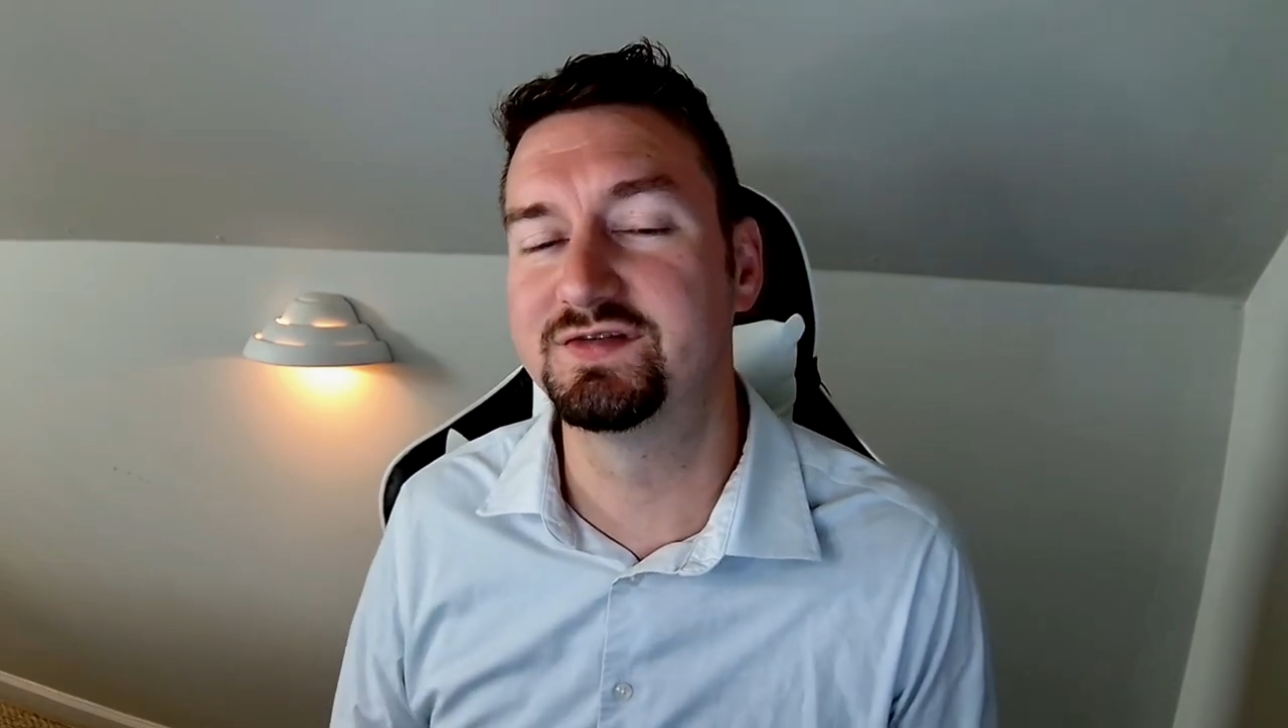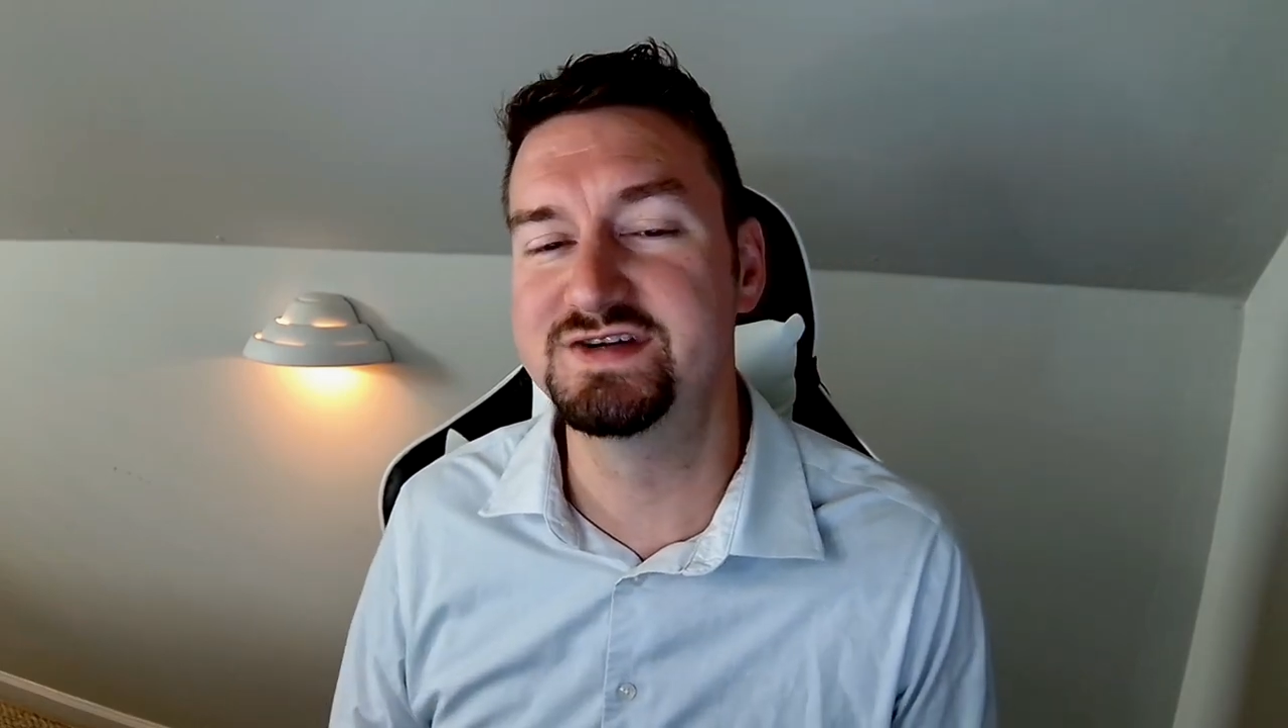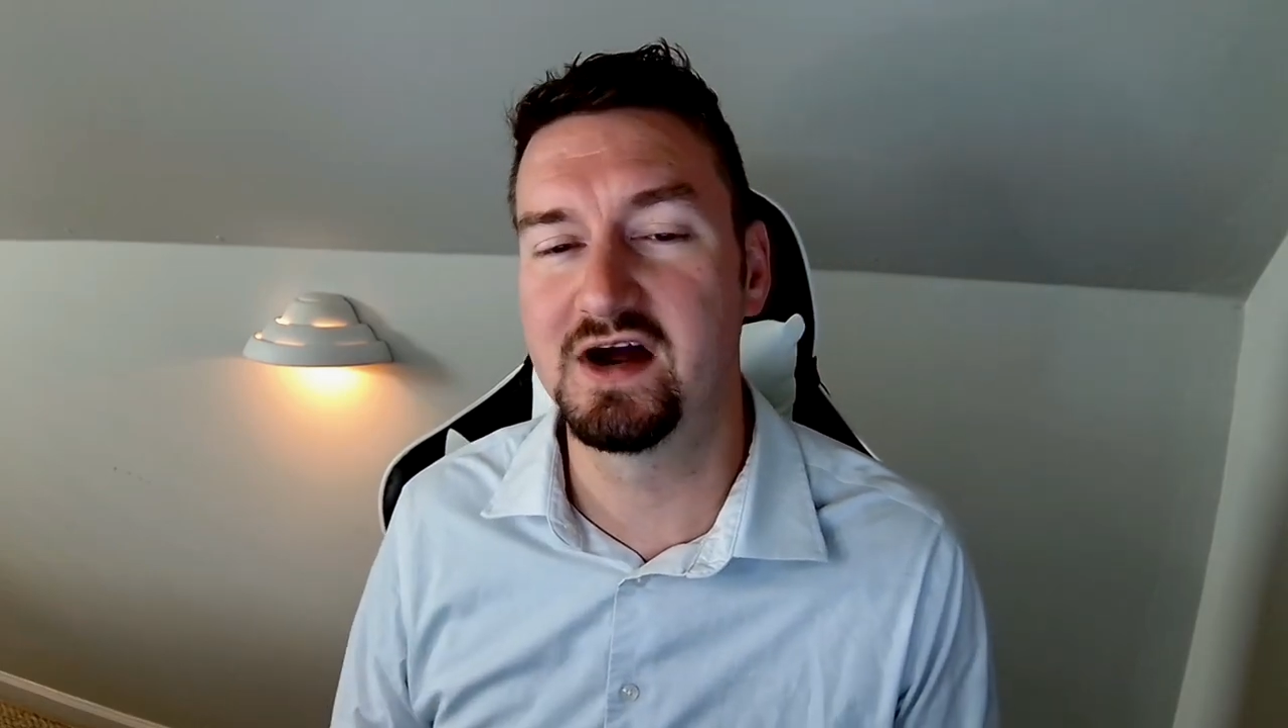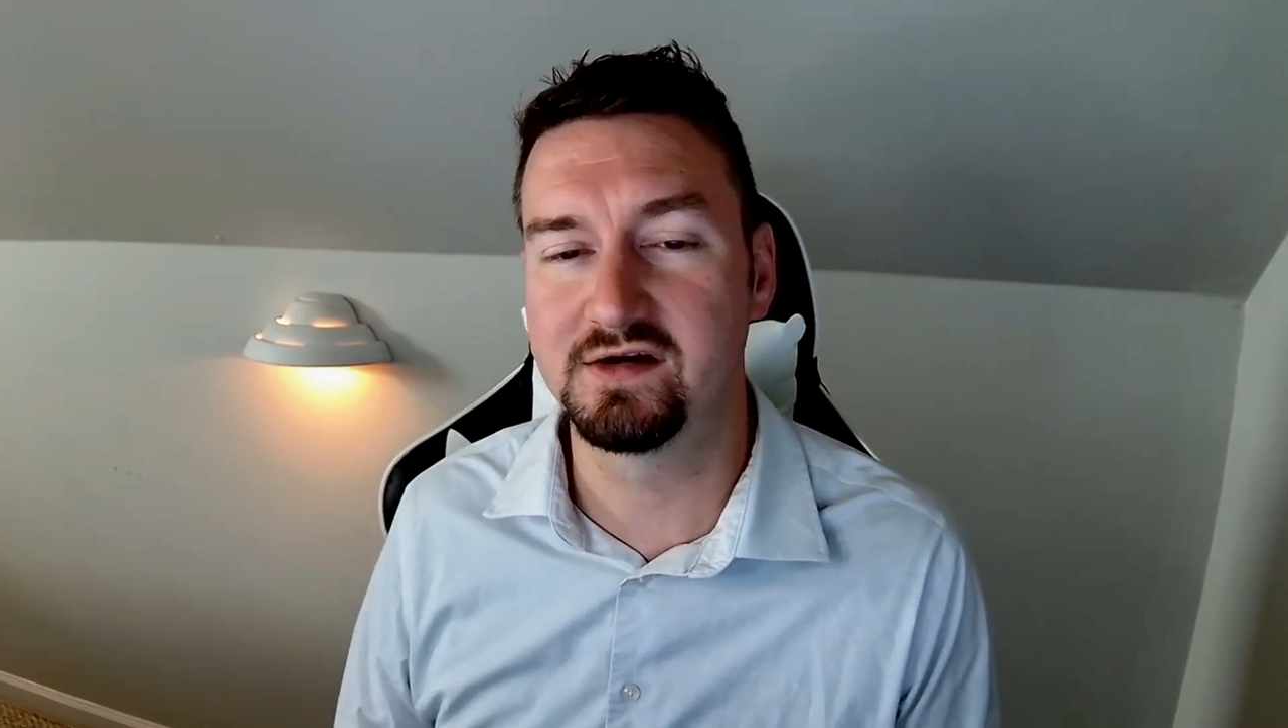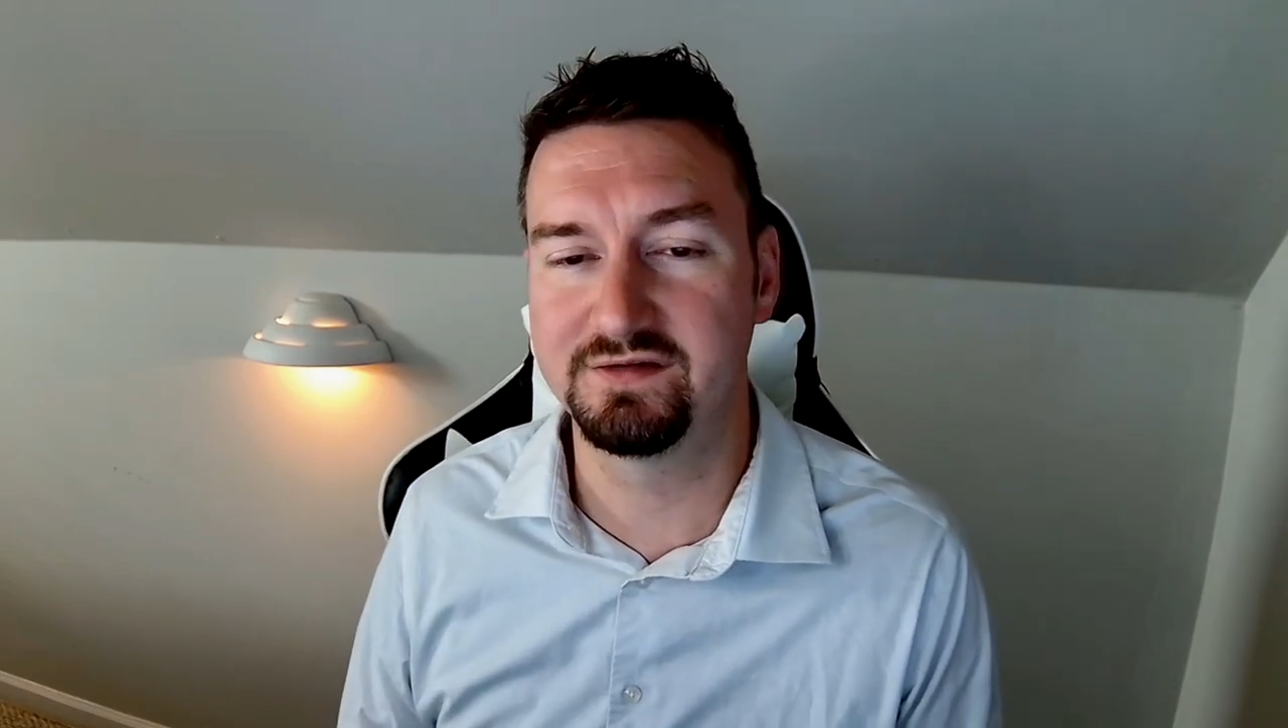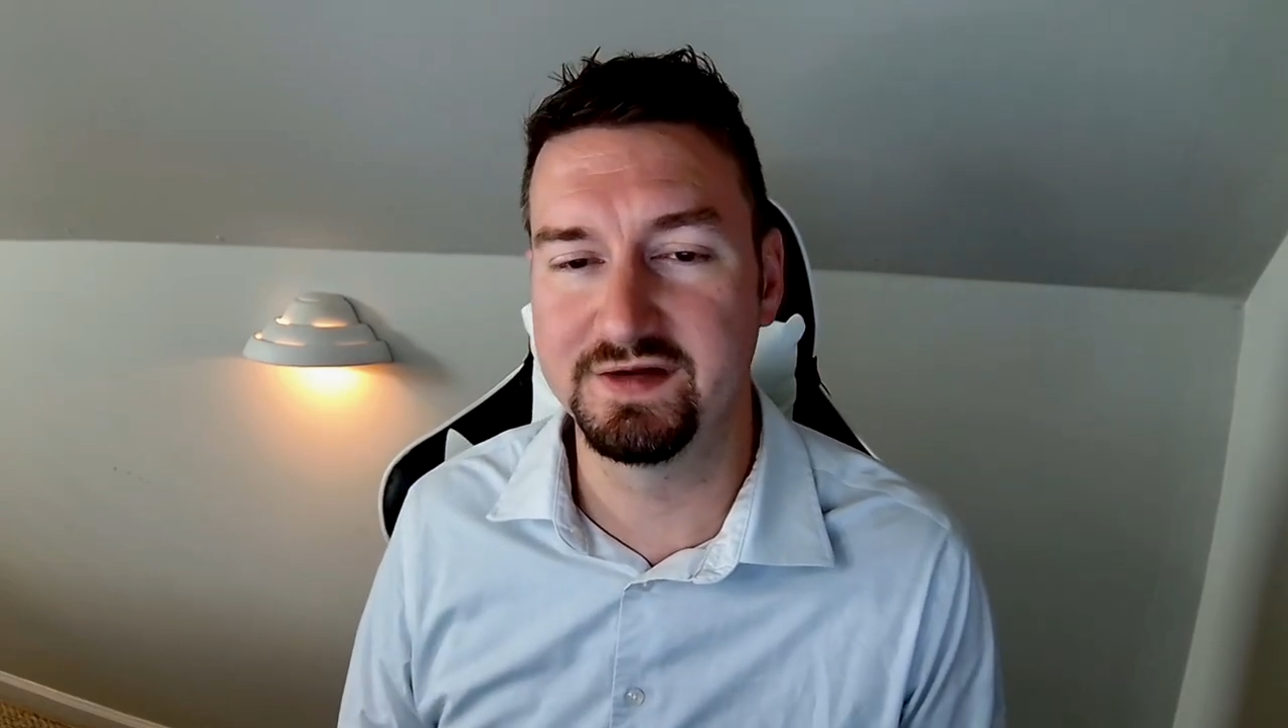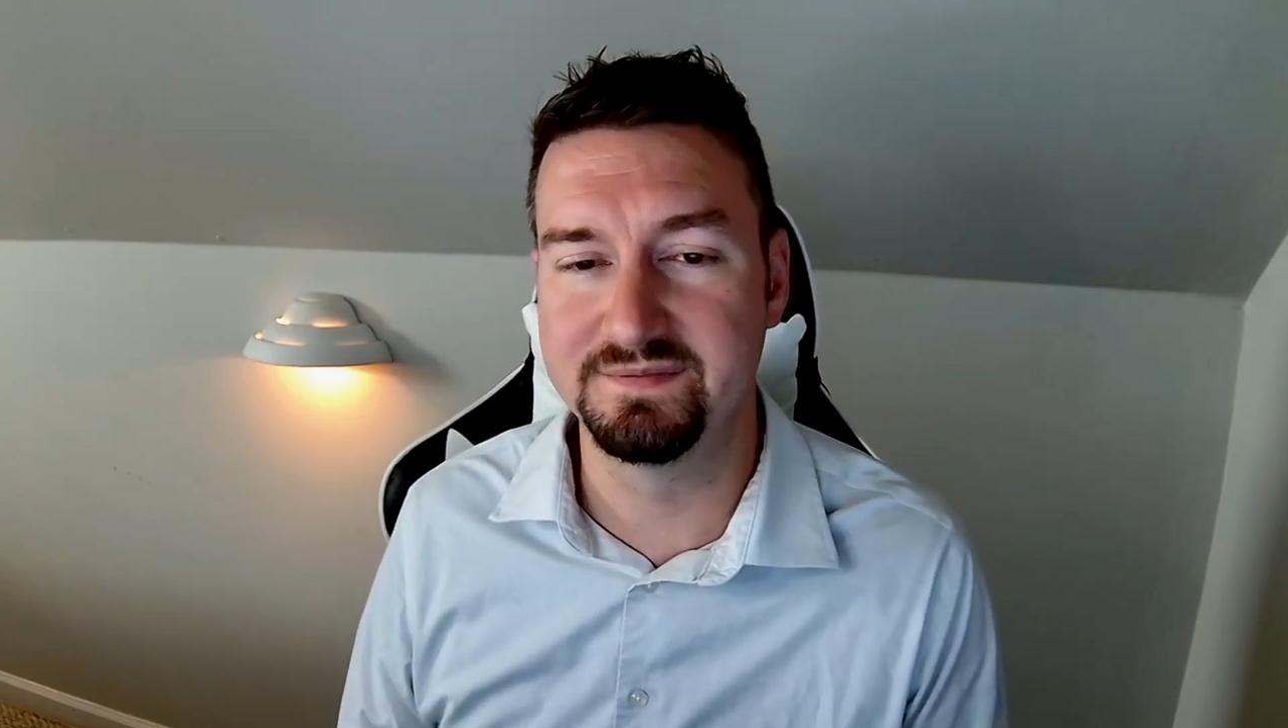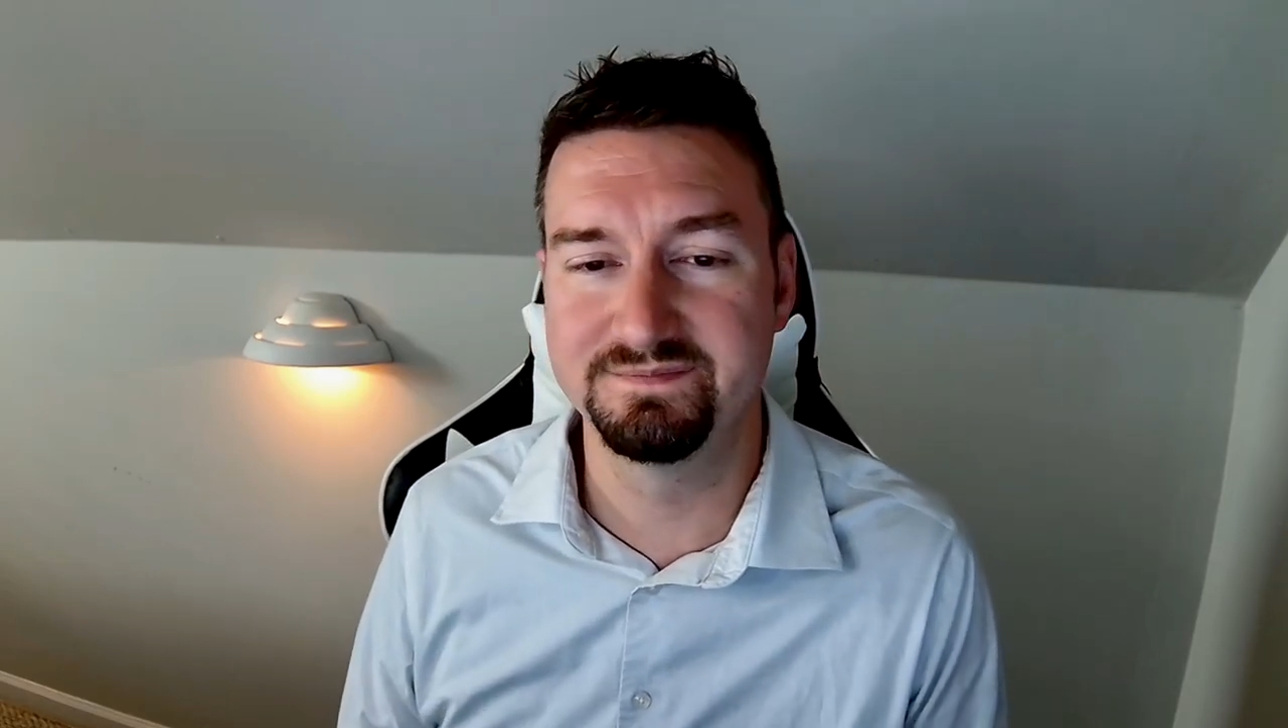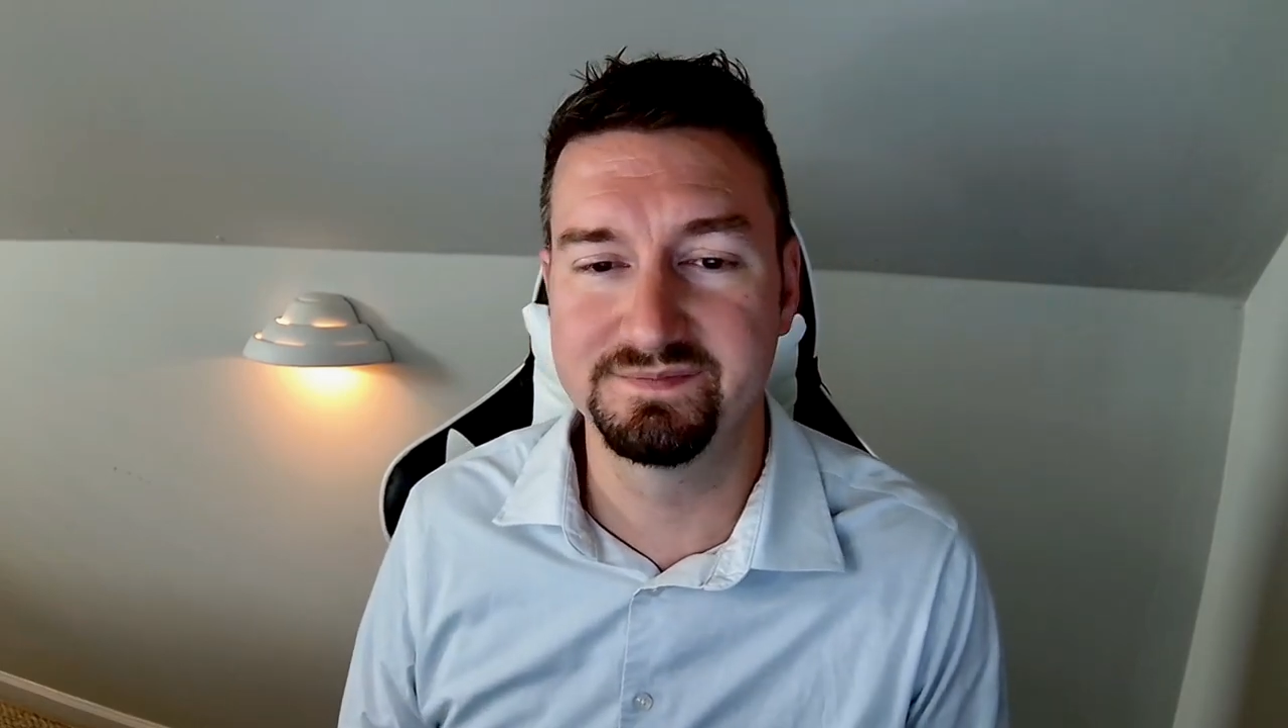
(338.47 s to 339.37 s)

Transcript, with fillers: geography.